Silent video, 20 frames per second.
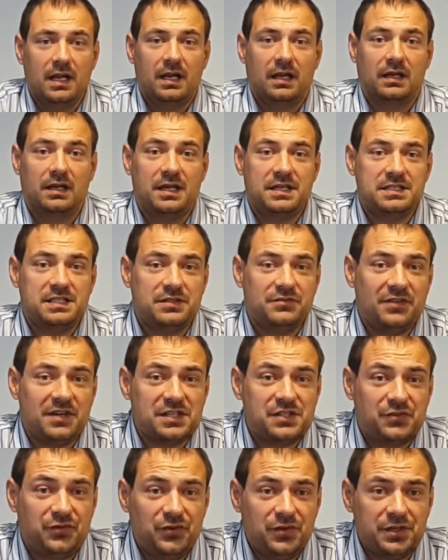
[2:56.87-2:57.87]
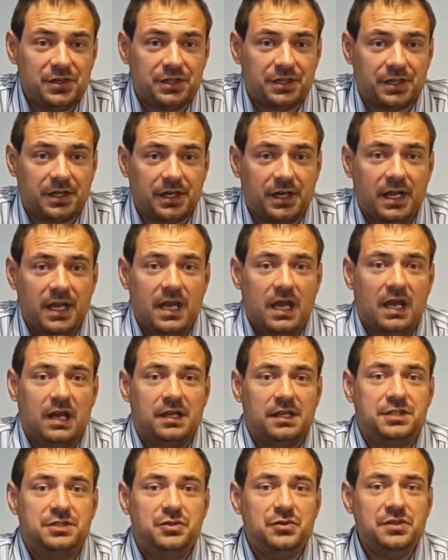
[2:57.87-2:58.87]
Let's advance further.
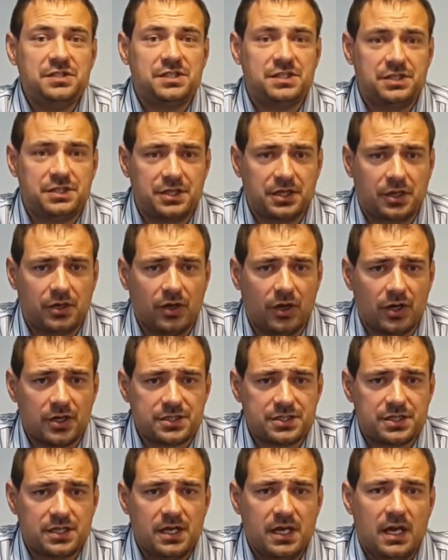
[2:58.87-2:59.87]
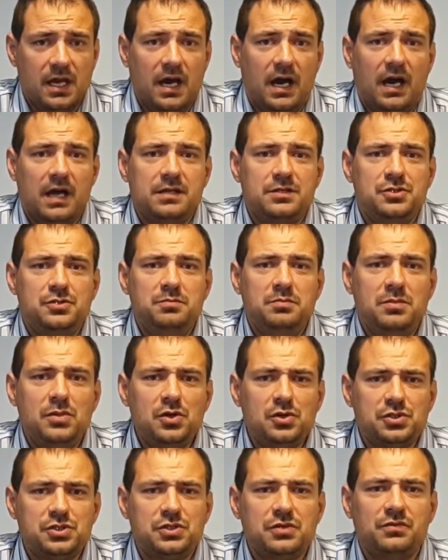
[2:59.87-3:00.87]
Electricity cost I do
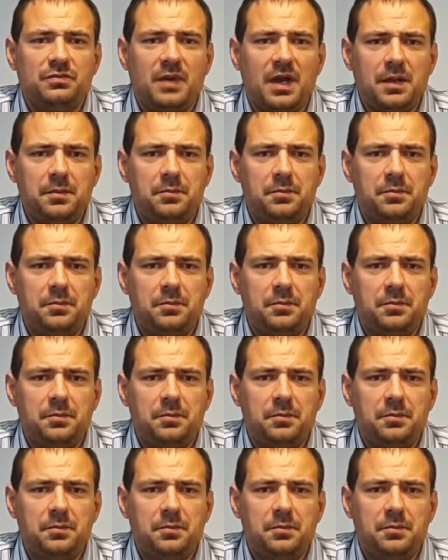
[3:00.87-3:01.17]
most of my